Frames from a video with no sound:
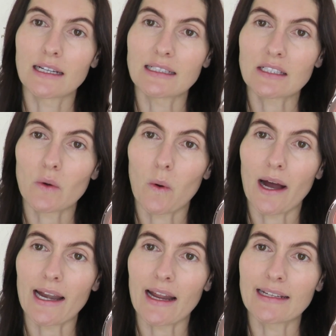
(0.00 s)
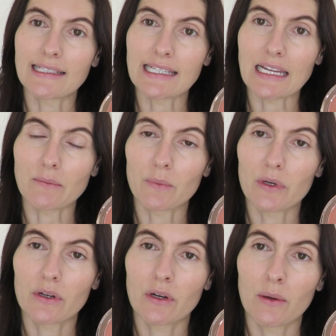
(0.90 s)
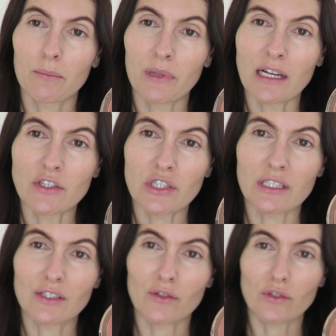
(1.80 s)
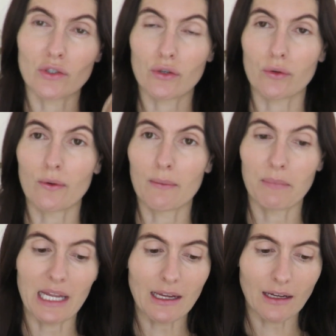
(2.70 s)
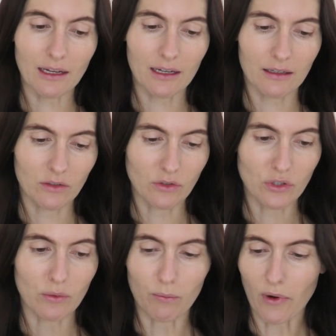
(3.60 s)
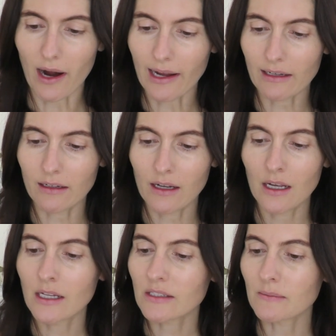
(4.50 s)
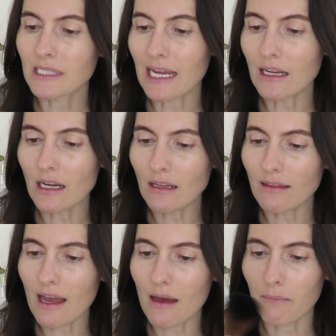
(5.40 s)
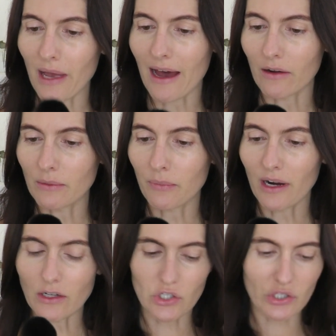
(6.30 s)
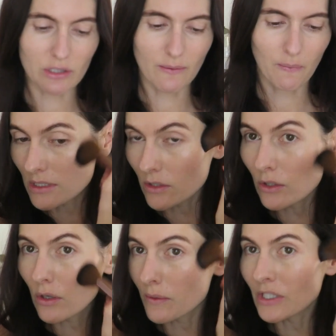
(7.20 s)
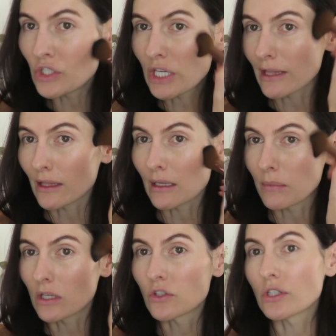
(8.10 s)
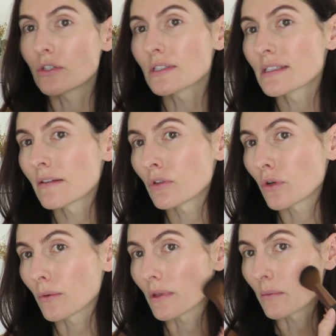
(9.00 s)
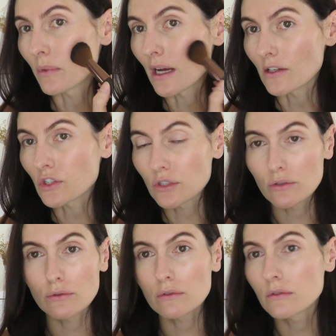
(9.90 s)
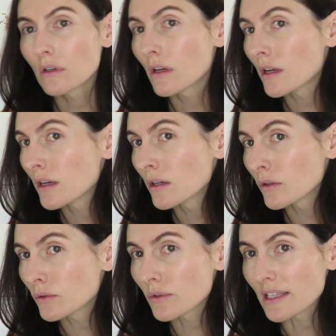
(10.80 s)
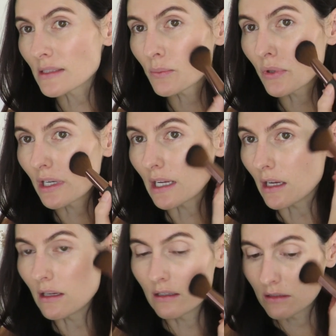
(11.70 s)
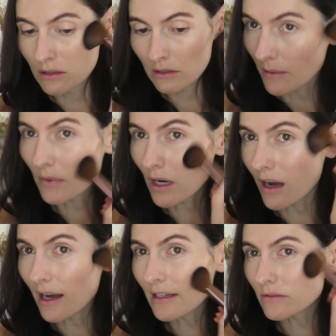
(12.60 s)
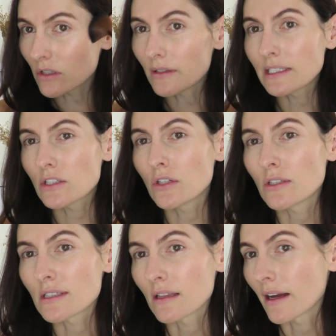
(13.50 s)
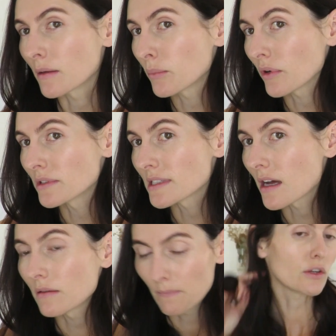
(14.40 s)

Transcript: It's quite a deep blush. It's not too pink, not too bright. So I'm taking their powder brush. Just going to go in gently because you just never know with a blush. Oh, that's pretty. I'm kind of going to use it like a bronzer.